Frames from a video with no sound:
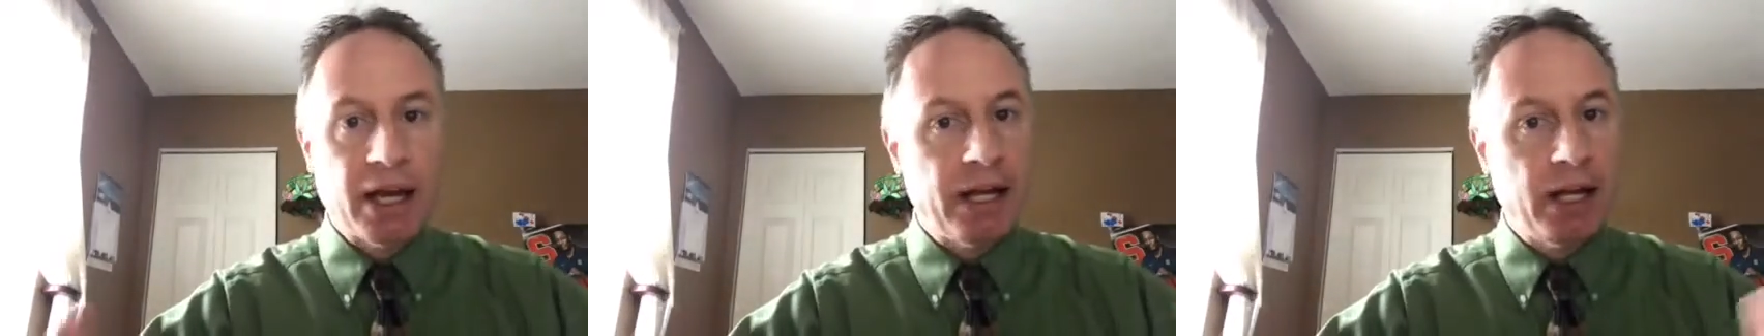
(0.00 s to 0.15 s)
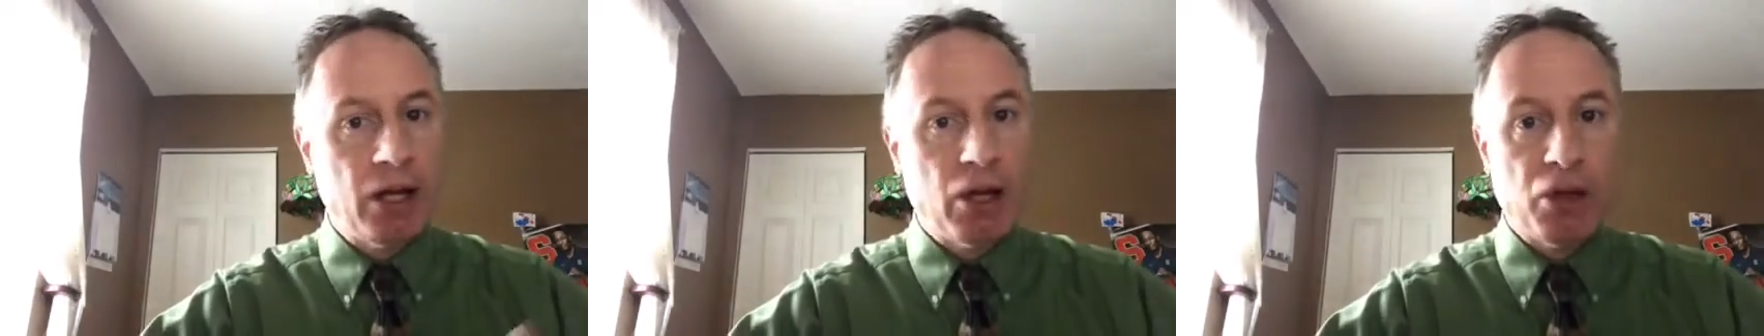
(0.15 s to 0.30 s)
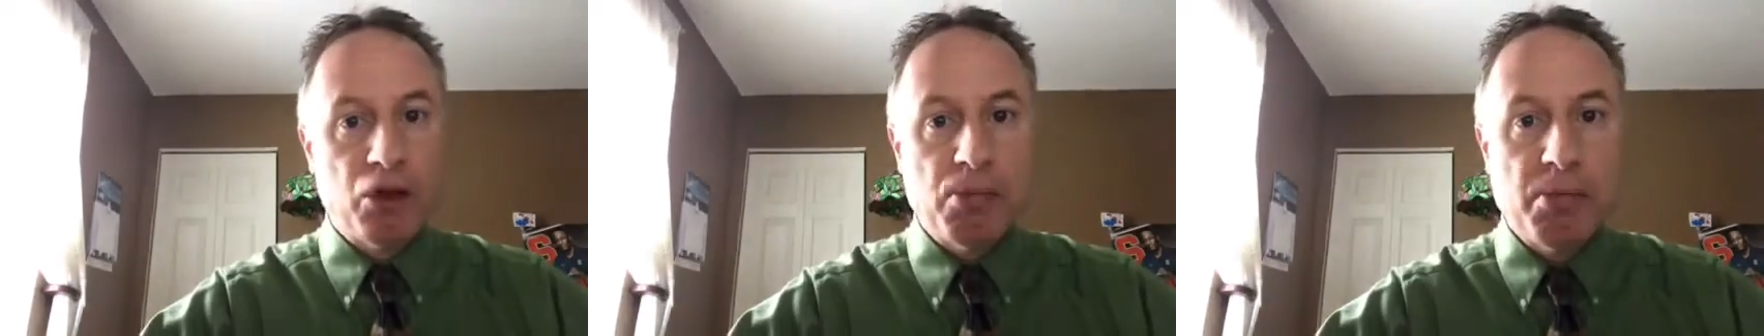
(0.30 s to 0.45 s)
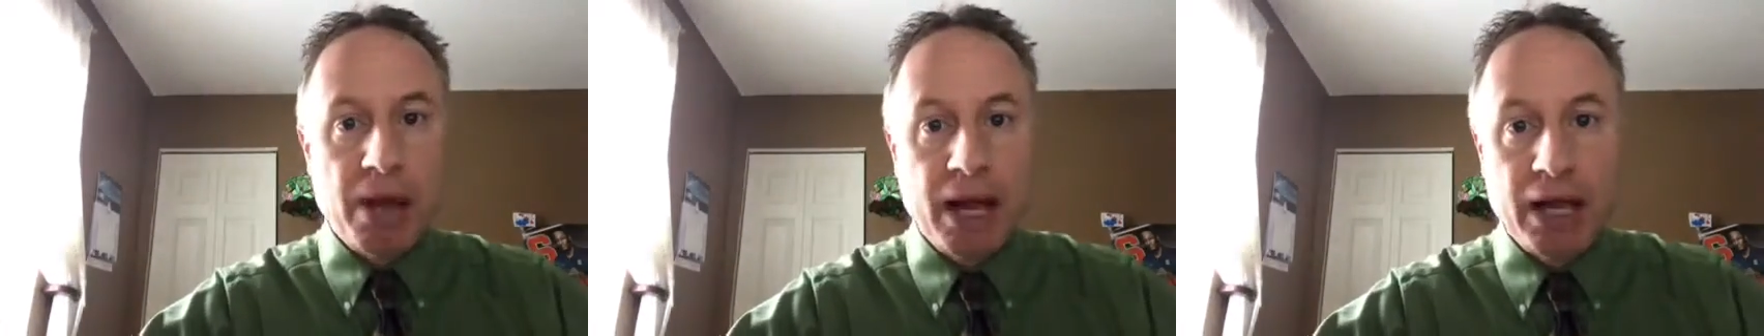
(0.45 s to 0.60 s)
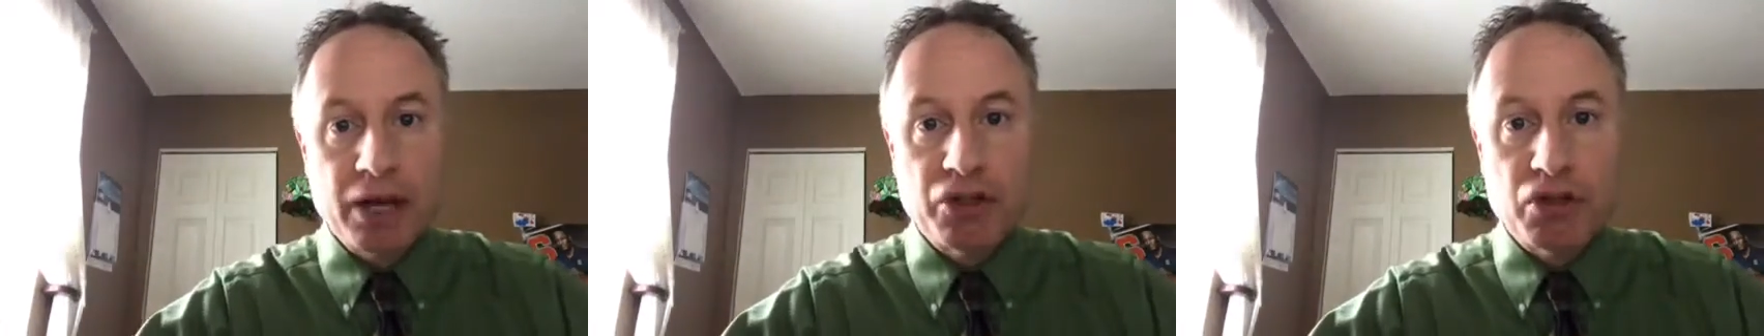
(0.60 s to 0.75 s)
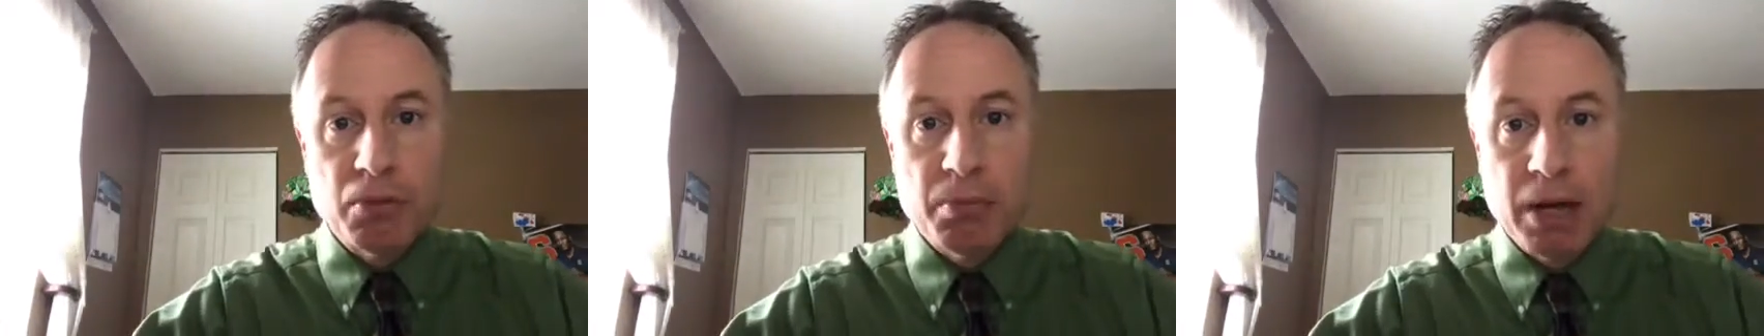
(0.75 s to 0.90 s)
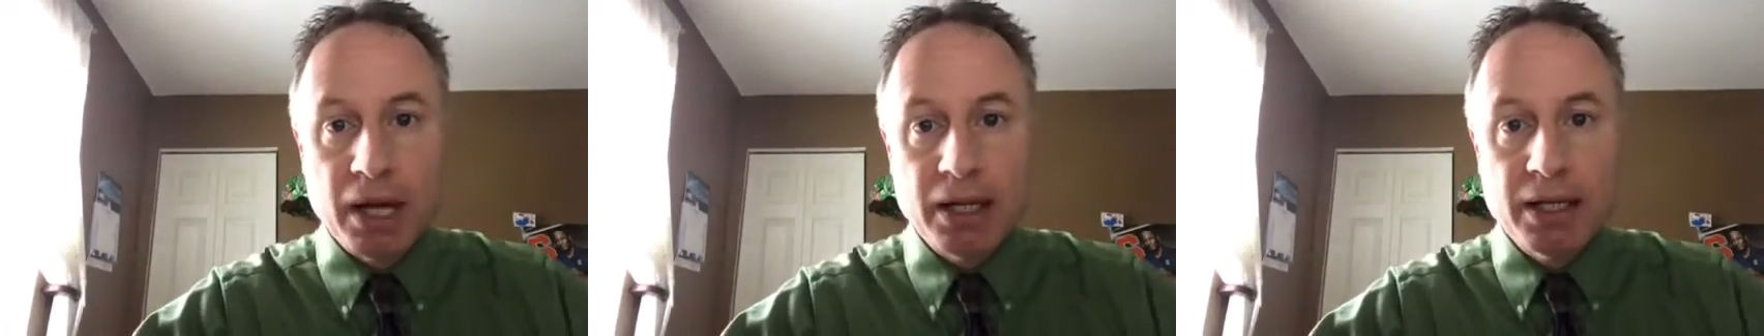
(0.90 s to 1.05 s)
any other bags
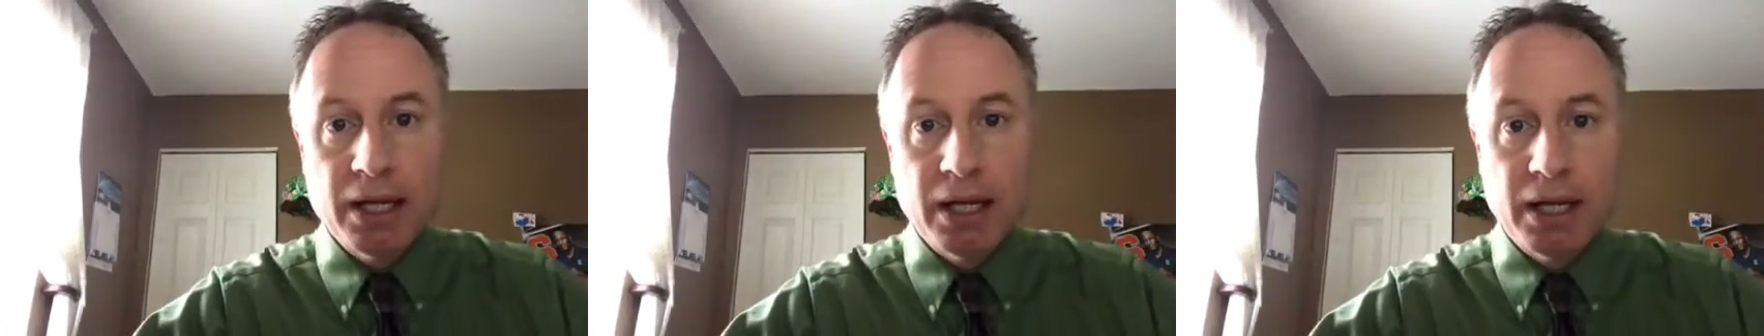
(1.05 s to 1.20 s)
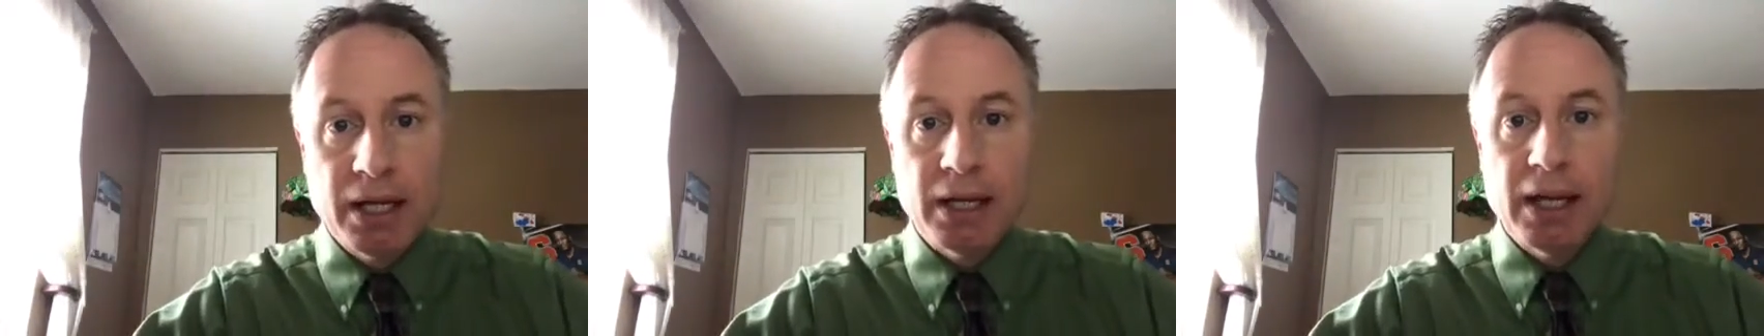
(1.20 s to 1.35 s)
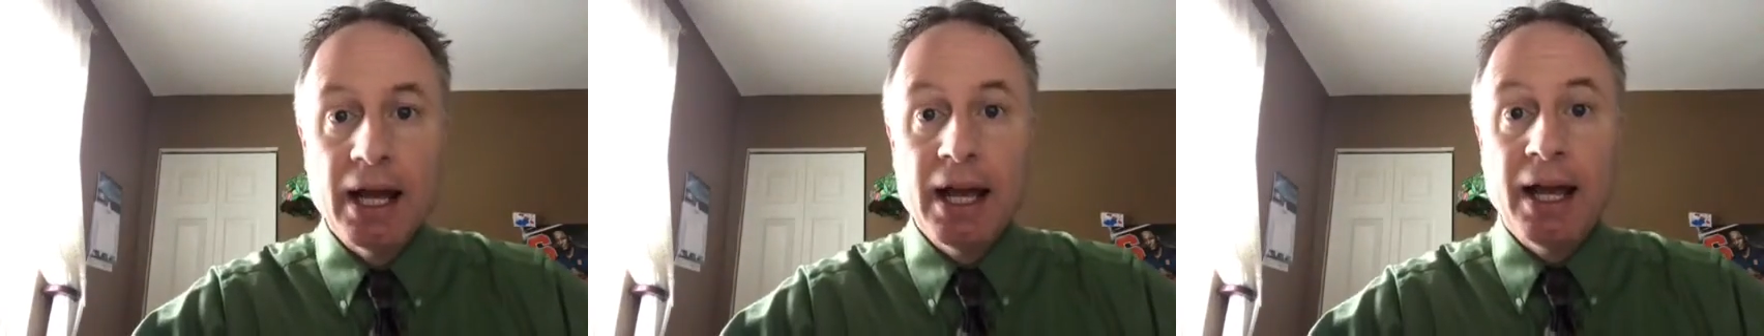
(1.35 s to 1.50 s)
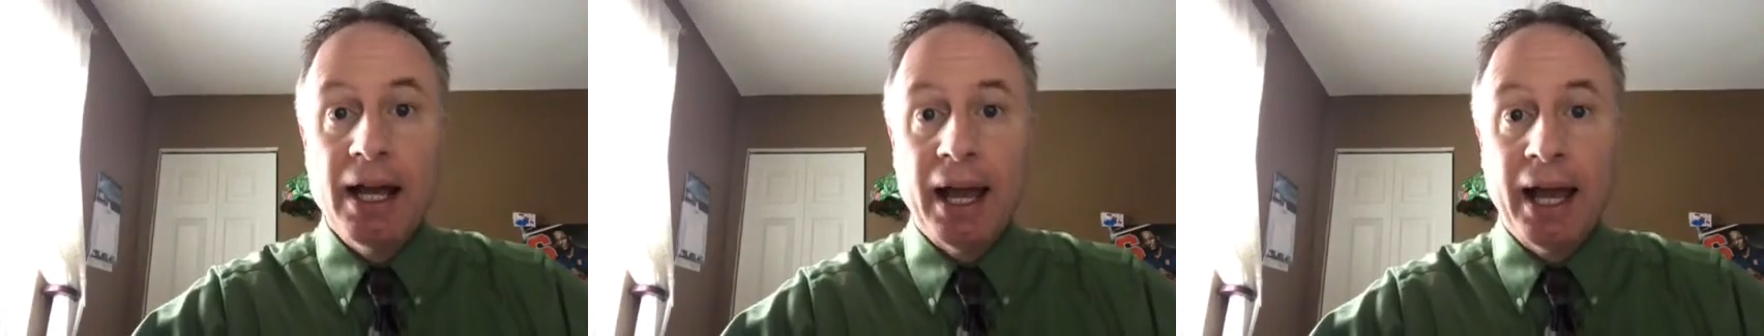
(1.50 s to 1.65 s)
you may need.